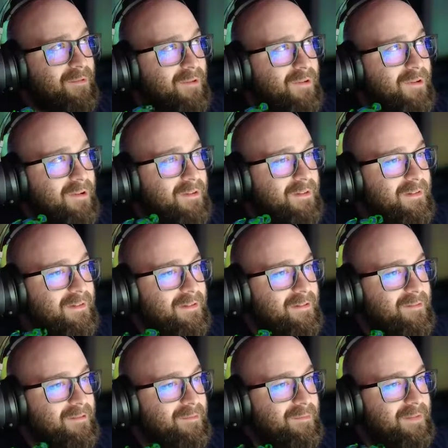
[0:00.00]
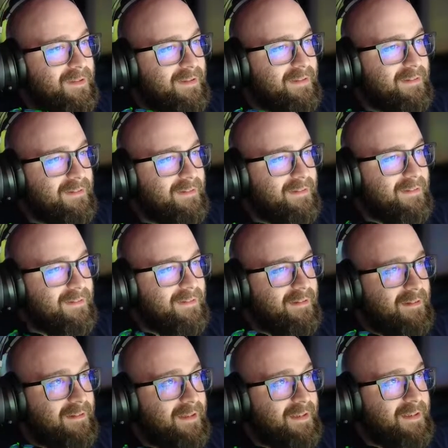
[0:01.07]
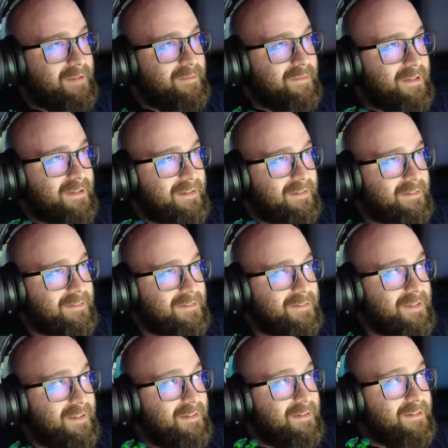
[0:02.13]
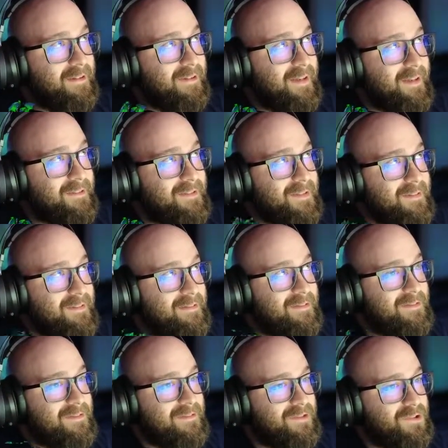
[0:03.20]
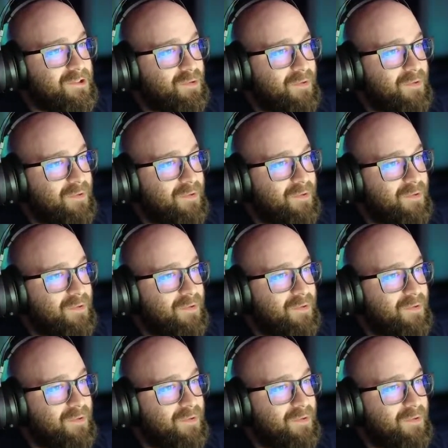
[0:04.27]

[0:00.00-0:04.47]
when can we transform? But it's the 6th turn. If you're not facing a